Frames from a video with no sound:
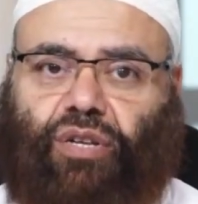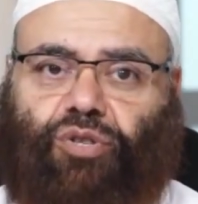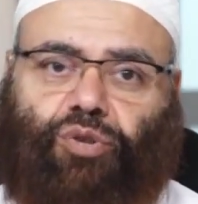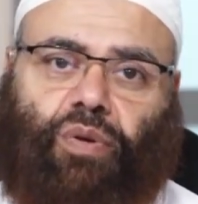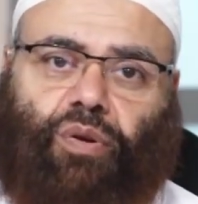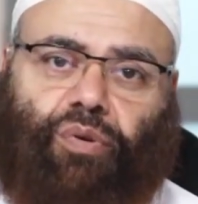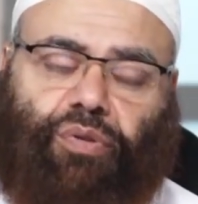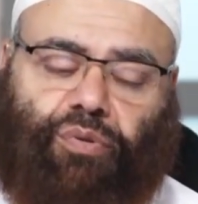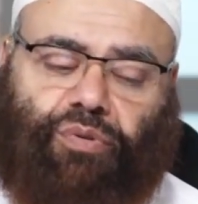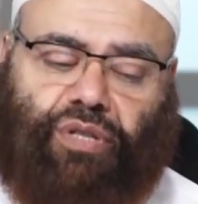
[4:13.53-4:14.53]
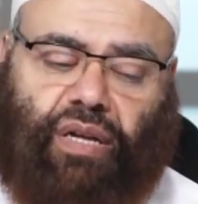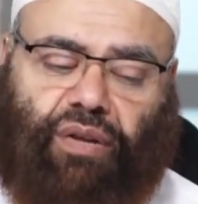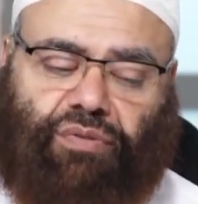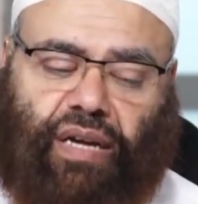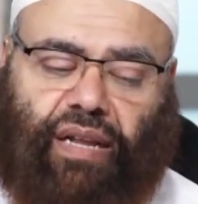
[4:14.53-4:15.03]
So we'll go through,
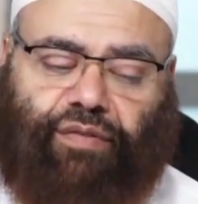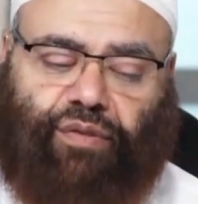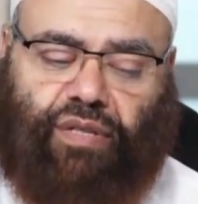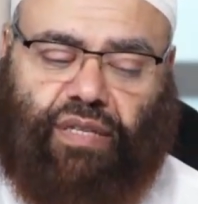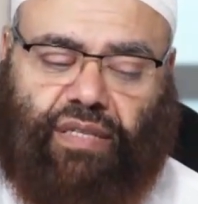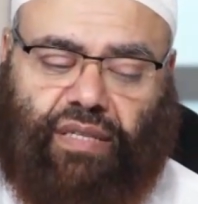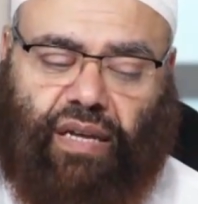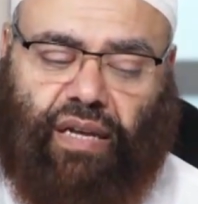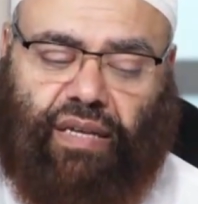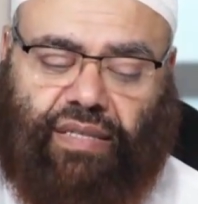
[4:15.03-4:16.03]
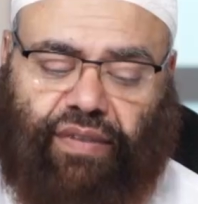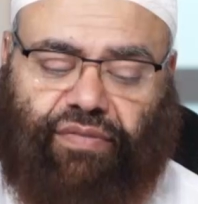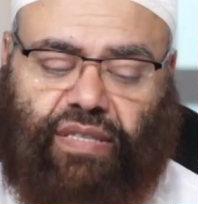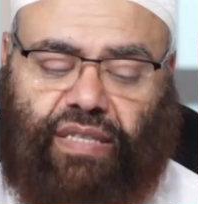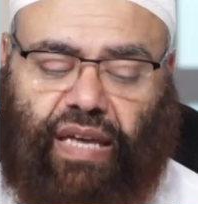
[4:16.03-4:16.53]
inshallah ta'ala, verses uh,
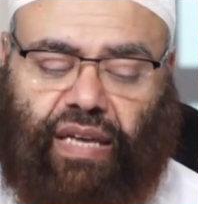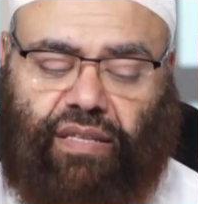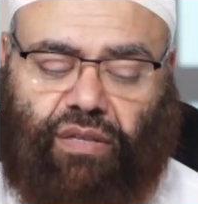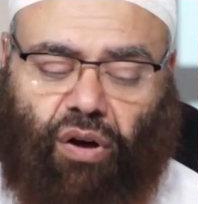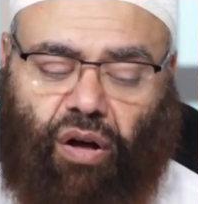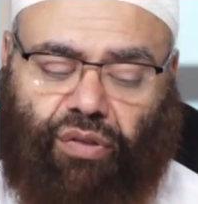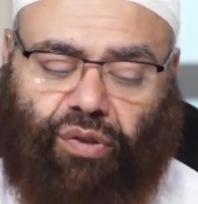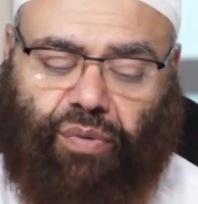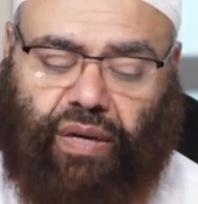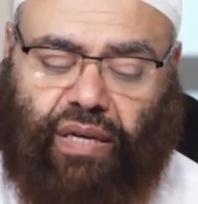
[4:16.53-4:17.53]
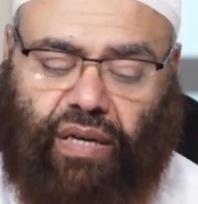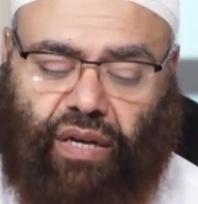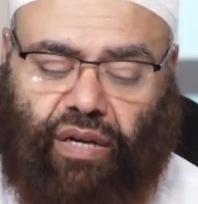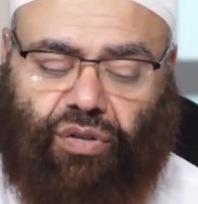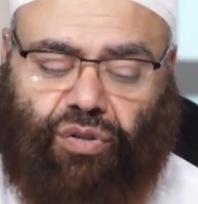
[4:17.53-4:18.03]
78 all the way
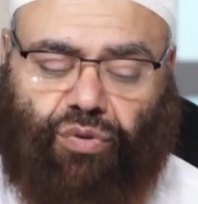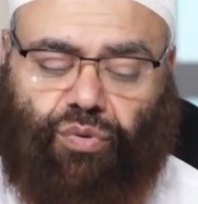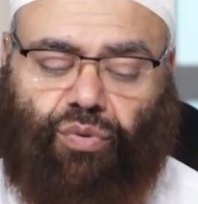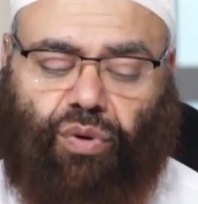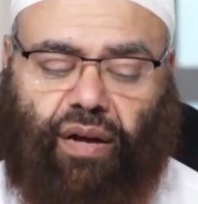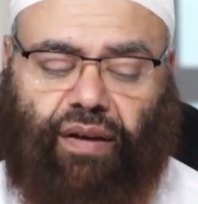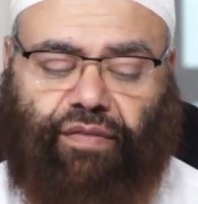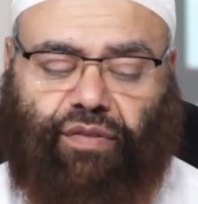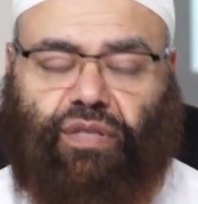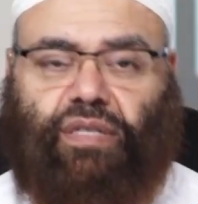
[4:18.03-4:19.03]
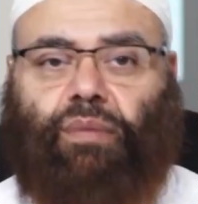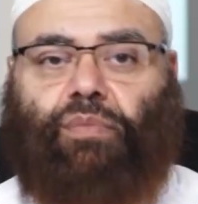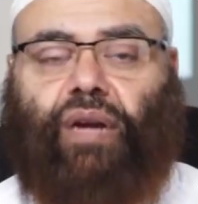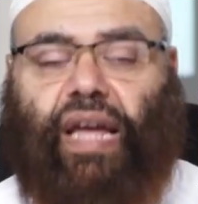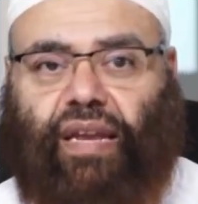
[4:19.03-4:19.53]
to uh, verse
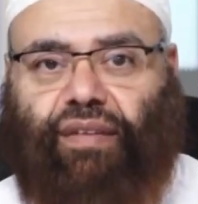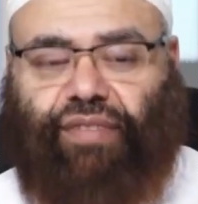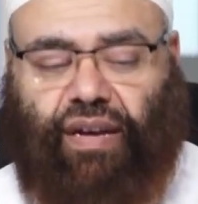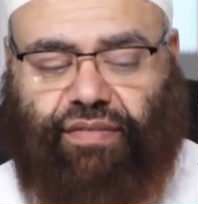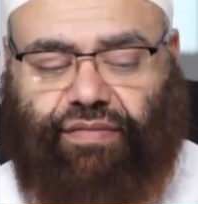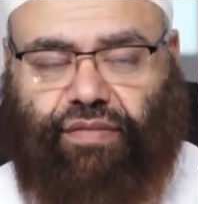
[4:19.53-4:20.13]
number 85.